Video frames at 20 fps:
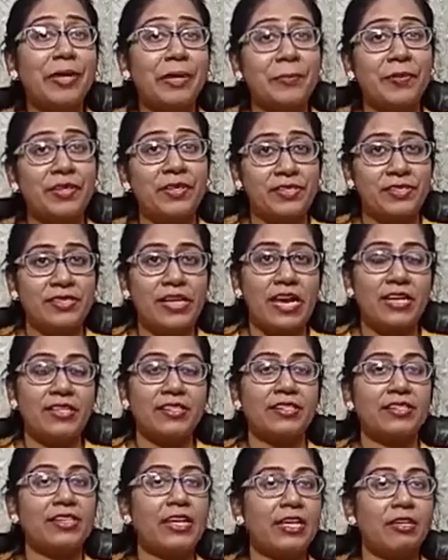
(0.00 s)
big
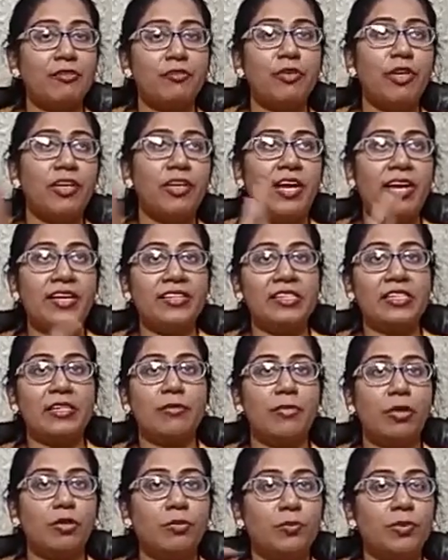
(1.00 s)
personality, like if you are writing
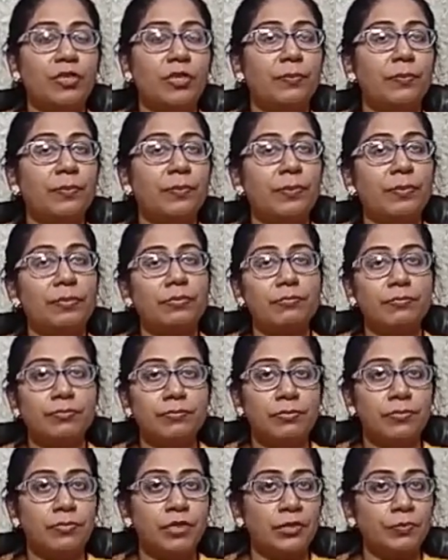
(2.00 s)
about the
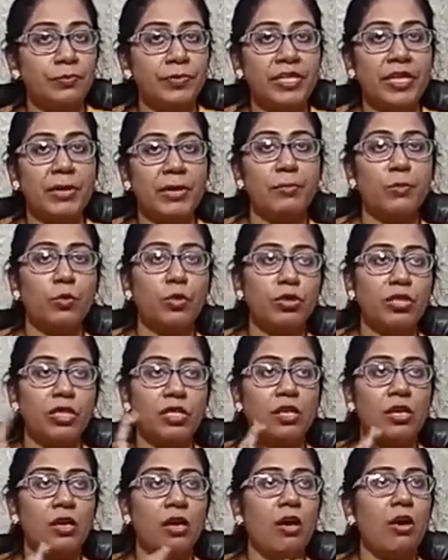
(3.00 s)
PM
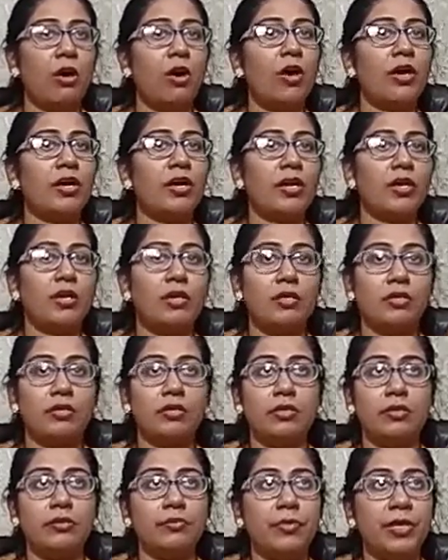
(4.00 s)
Modi,
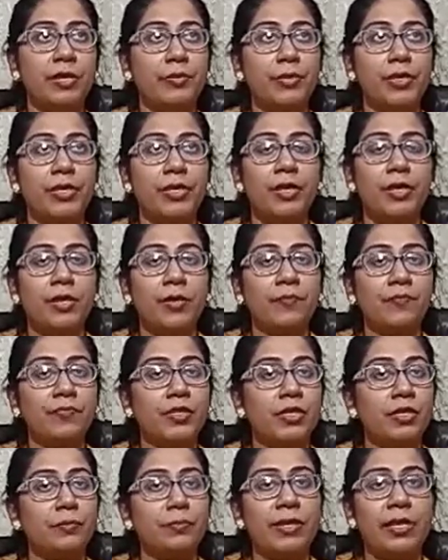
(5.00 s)
or maybe
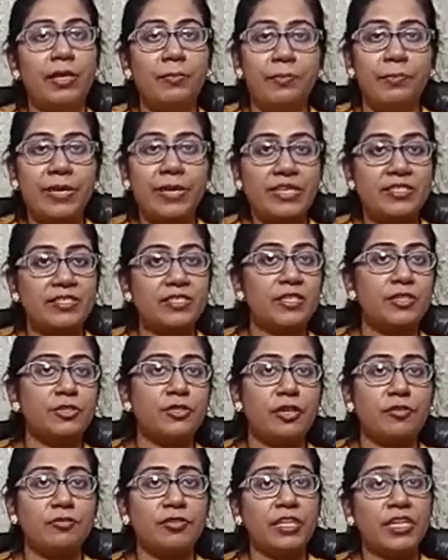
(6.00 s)
the president
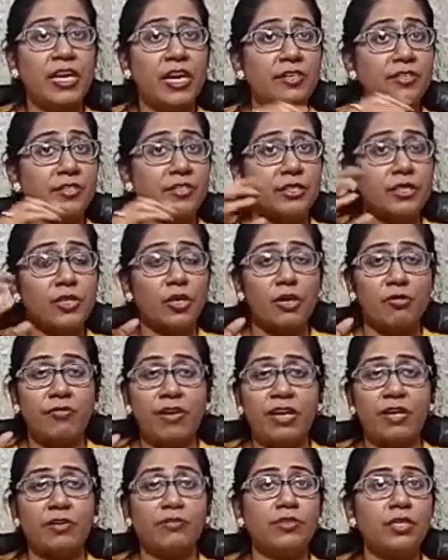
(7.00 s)
of the country, or
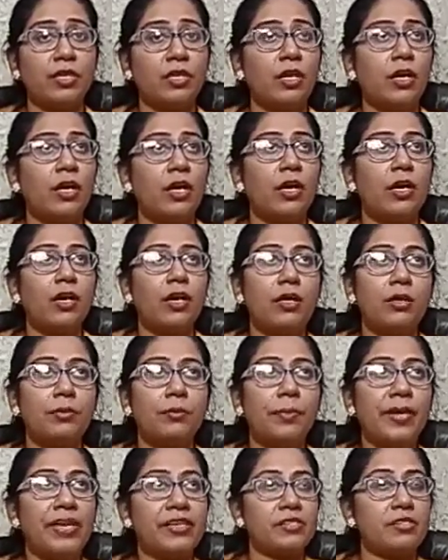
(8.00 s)
one of the
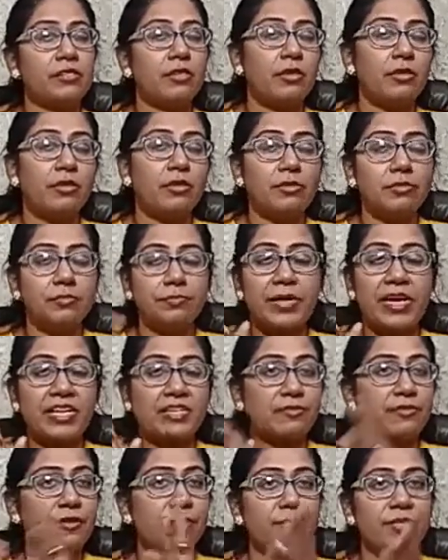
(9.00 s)

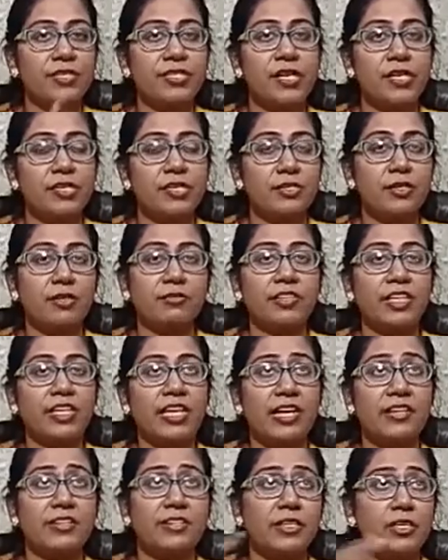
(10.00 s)
best film stars of the
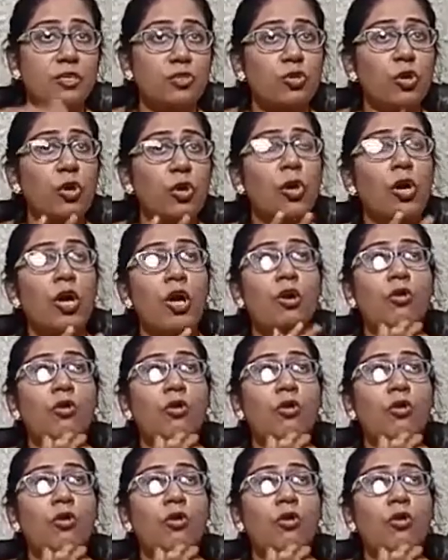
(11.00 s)
country, so